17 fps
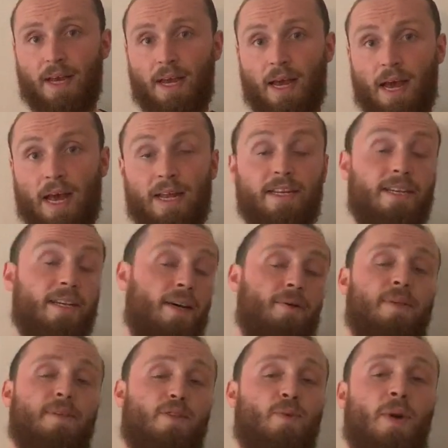And you know,
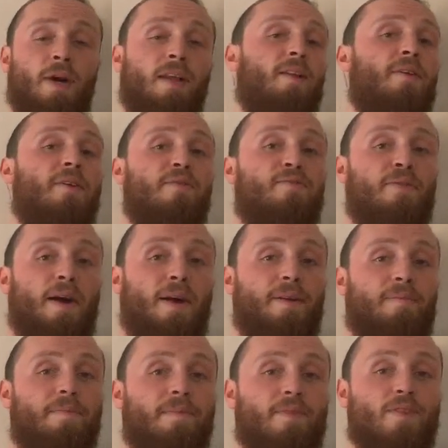it's quite a lot of
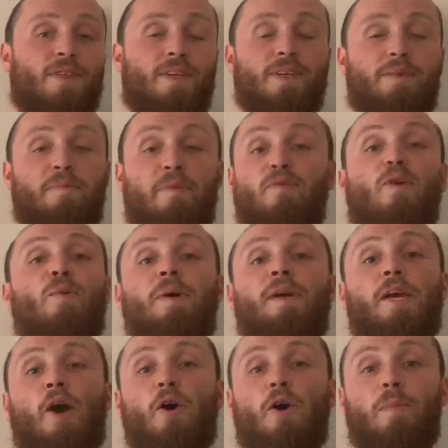fun. So before we
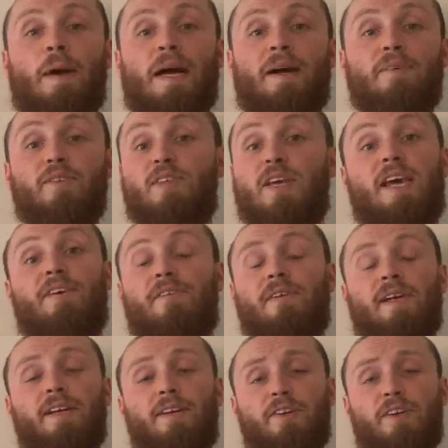go about
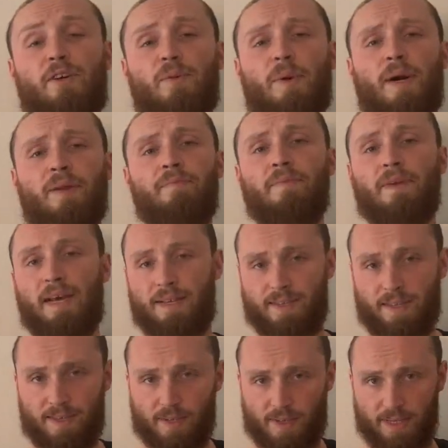tearing at a new one, as
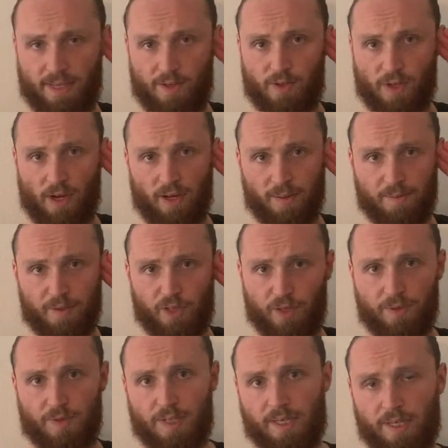is the solemn
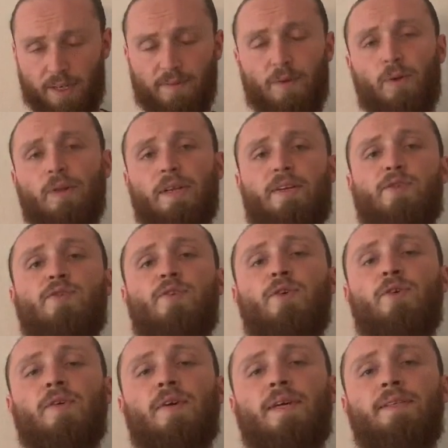duty of all
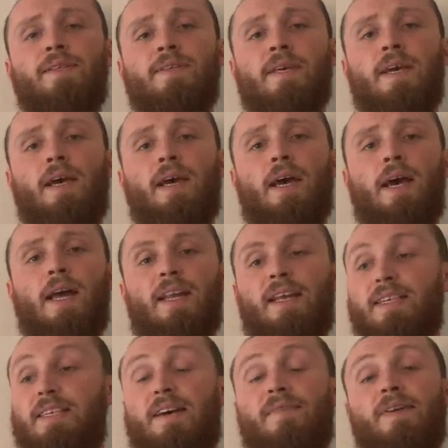historians,
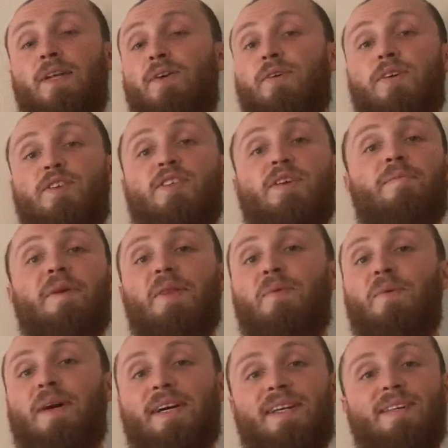let's have a look at some of the
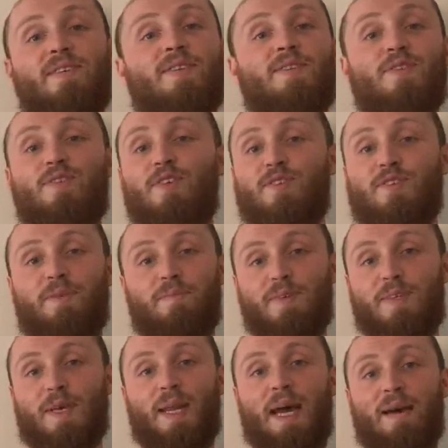ways that systems
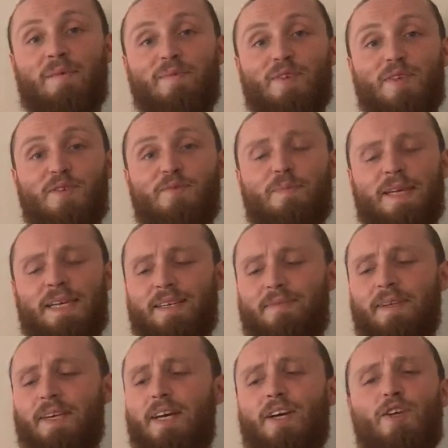collapse has
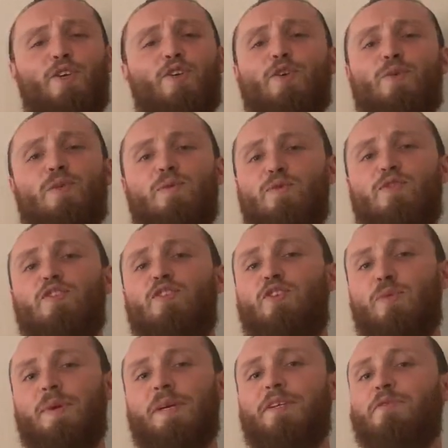been used
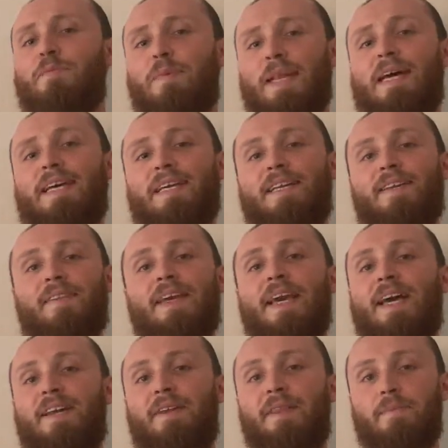to explain the
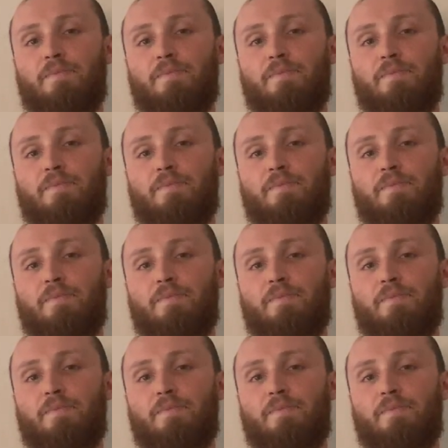end of the